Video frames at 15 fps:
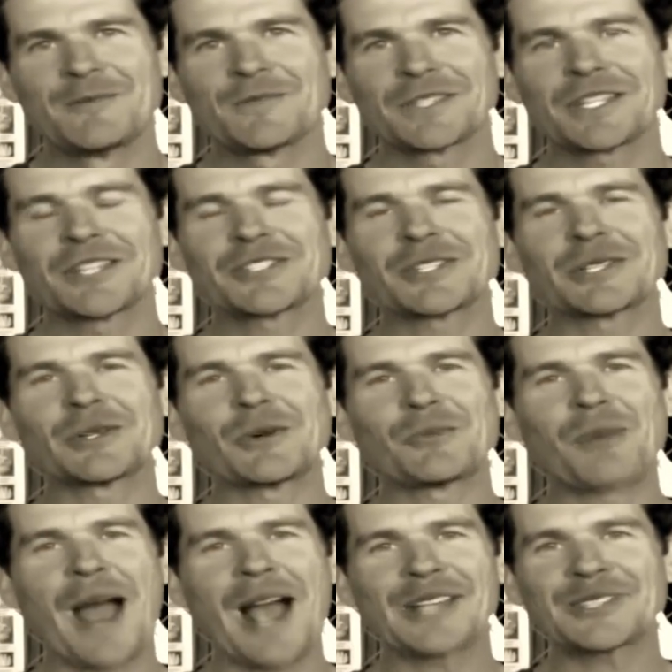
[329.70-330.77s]
because you're a little
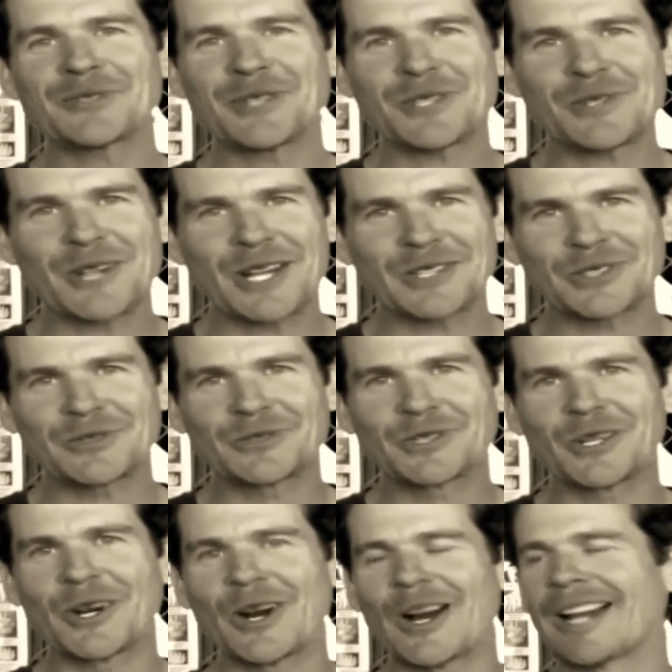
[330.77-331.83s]
passive aggressive
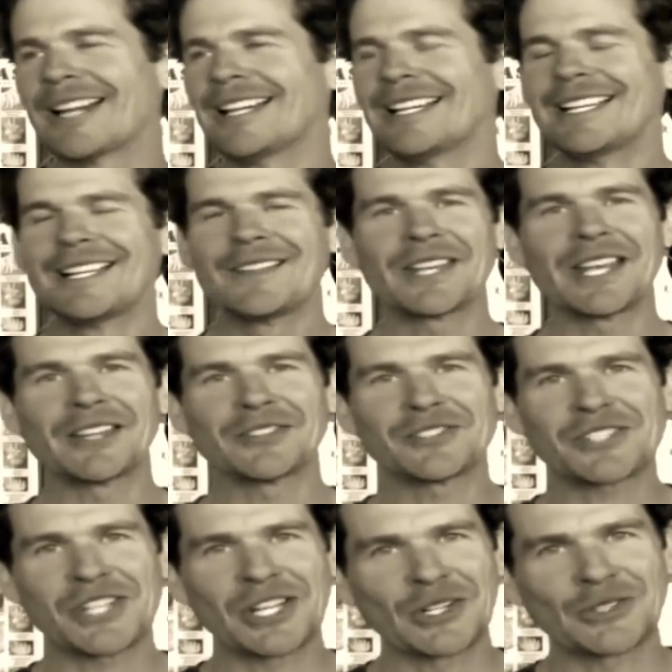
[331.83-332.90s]
guy that gets
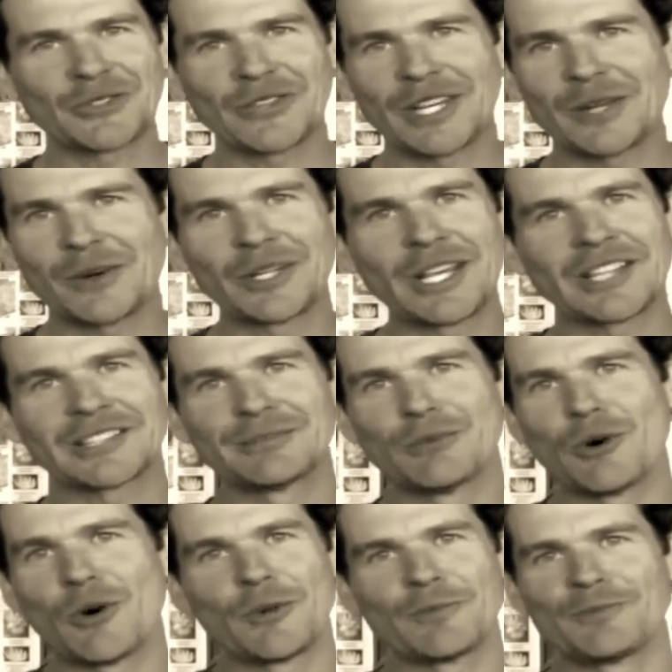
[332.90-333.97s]
jealous of anyone who gets
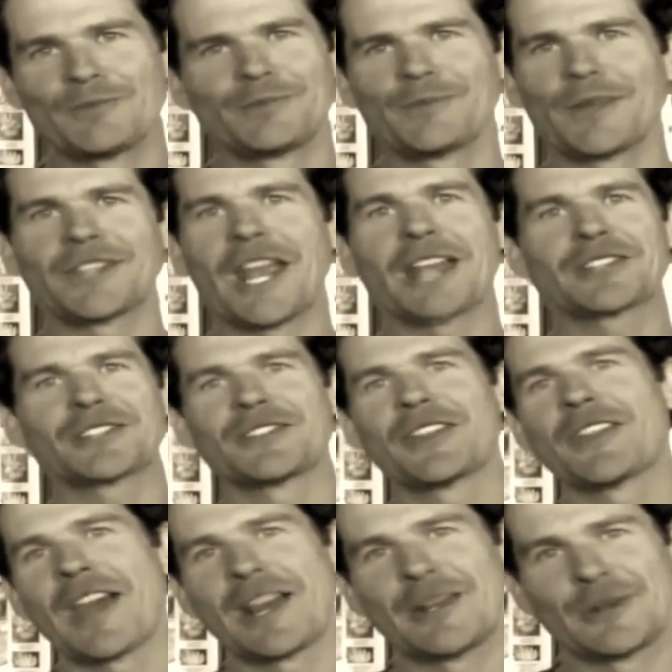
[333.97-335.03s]
more attention
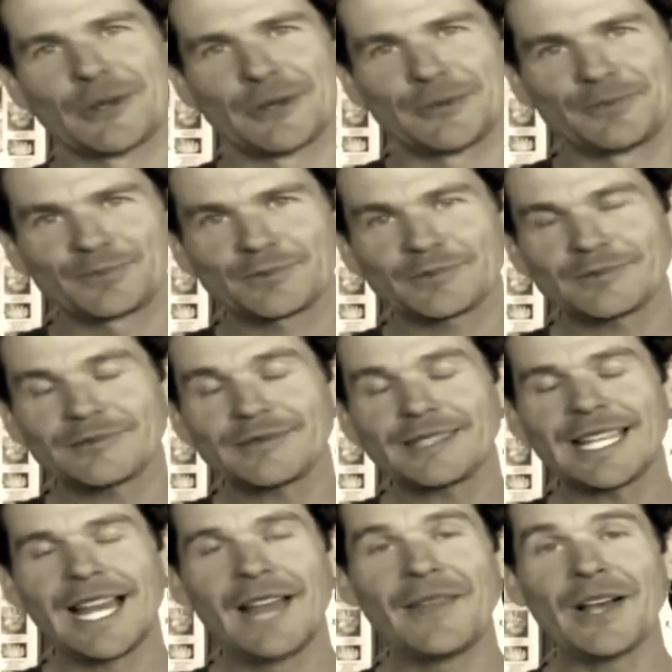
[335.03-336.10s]
than they do.
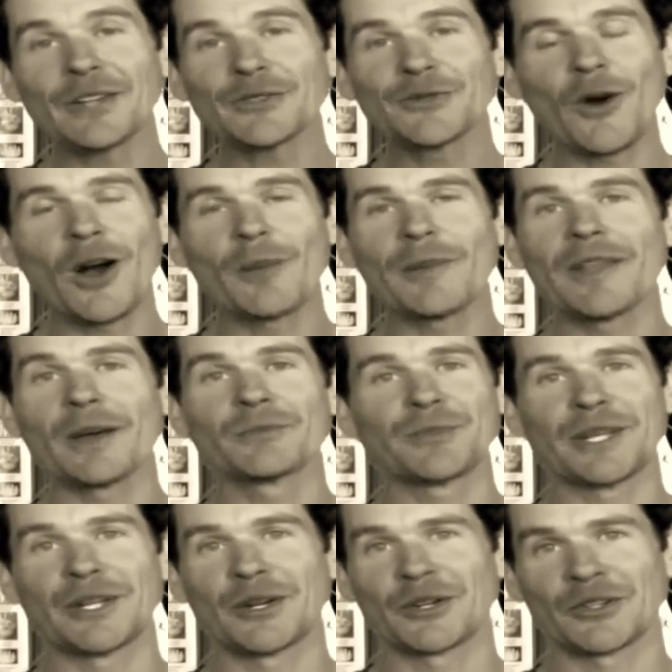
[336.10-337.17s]
And that's fine, but I'm
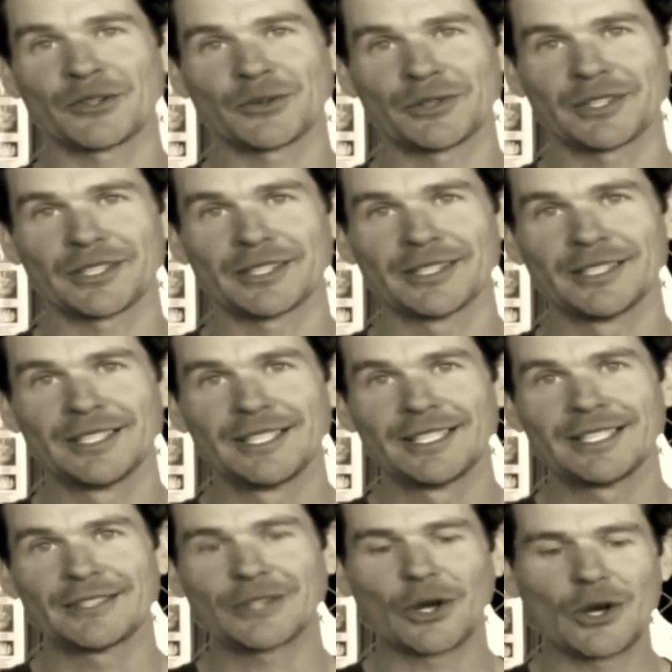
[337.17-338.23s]
just being honest with you.
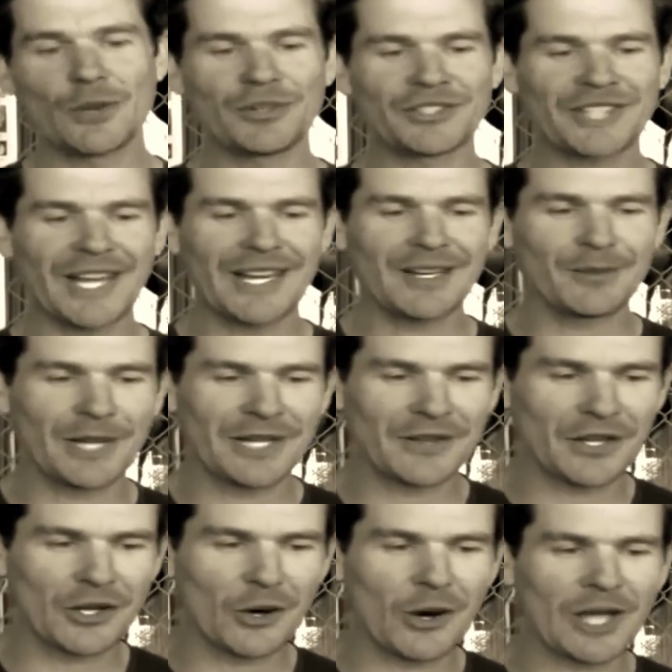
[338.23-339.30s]
Don't pretend to be
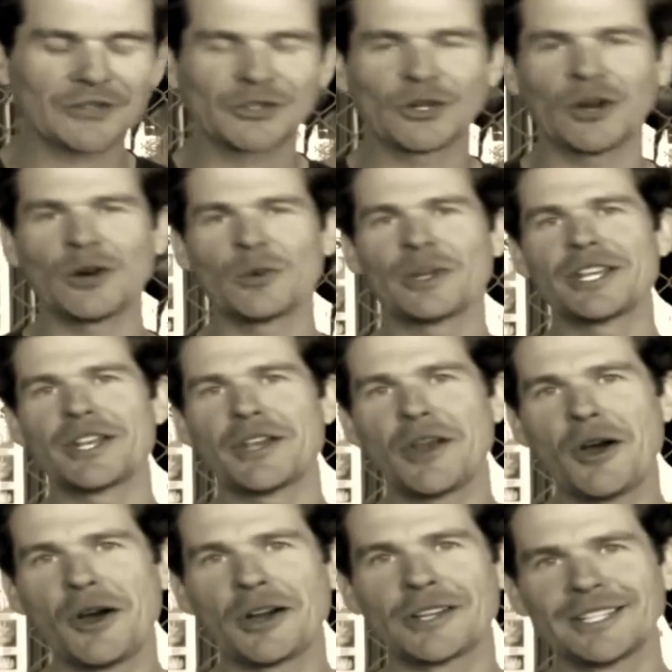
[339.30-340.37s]
the nice guy when you're
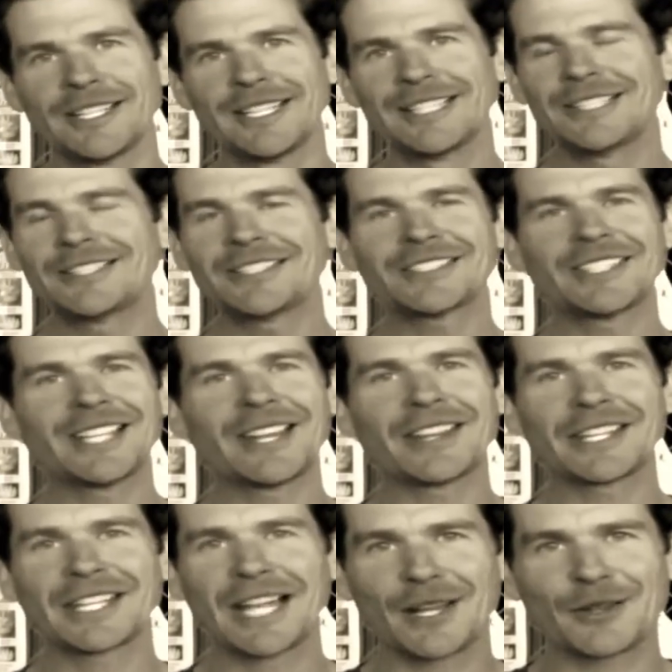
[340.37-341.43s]
not. You're just
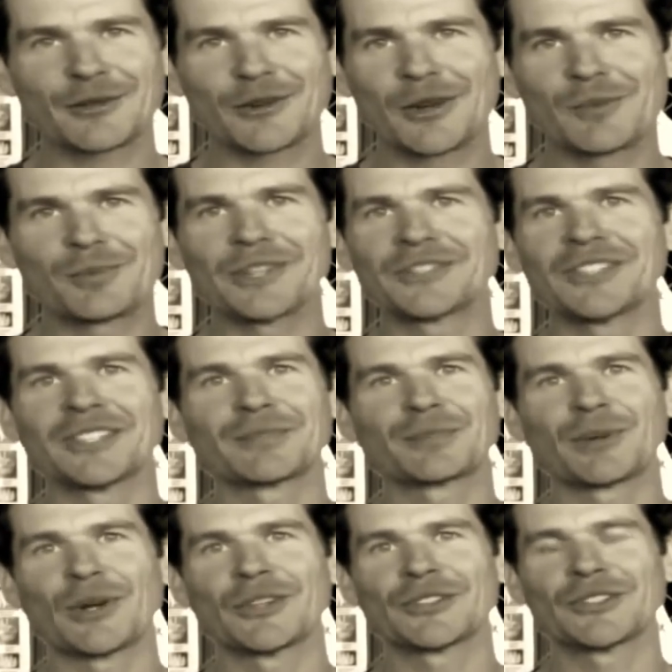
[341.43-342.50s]
another cutthroat business
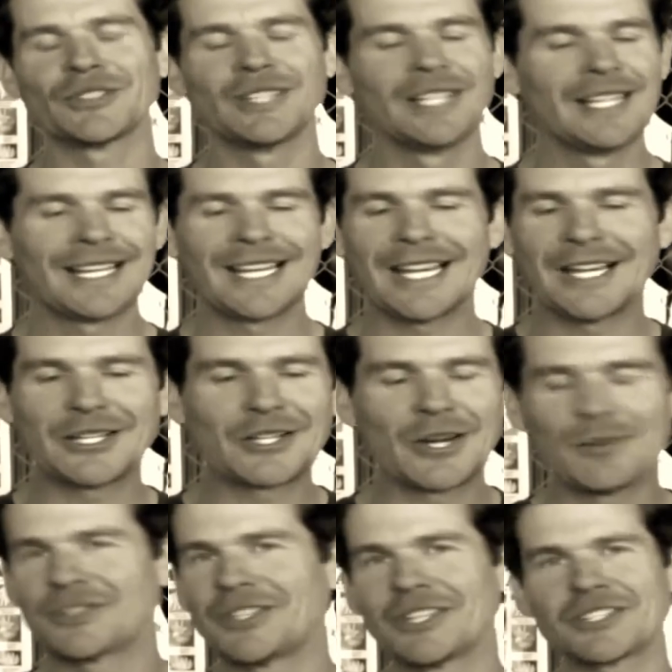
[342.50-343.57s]
person, and any
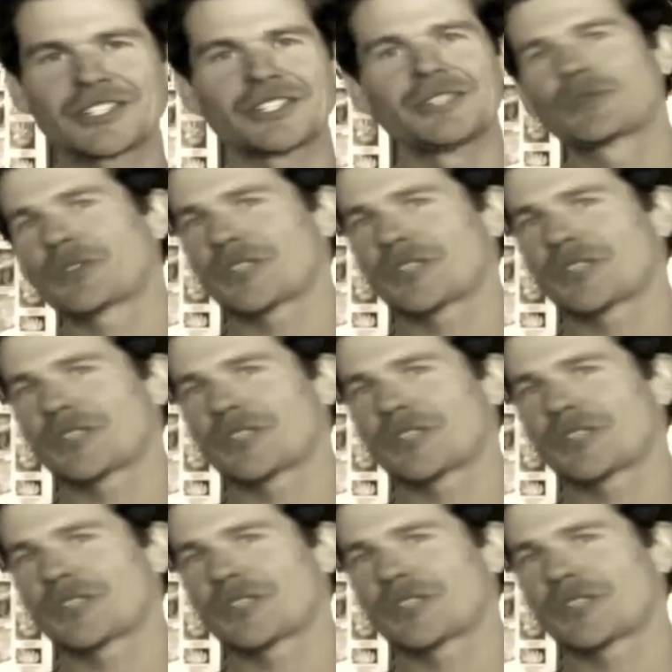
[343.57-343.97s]
competition,